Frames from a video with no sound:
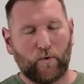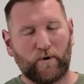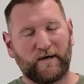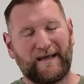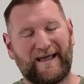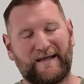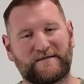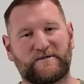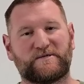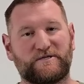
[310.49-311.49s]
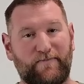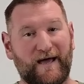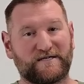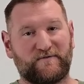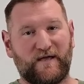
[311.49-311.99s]
We're going to get into the
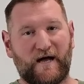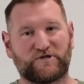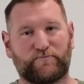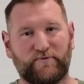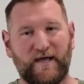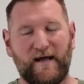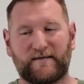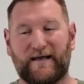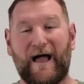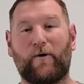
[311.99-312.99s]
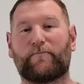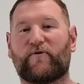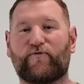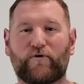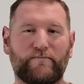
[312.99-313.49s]
specs of the actual plate and how it
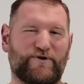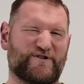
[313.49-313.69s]
performed.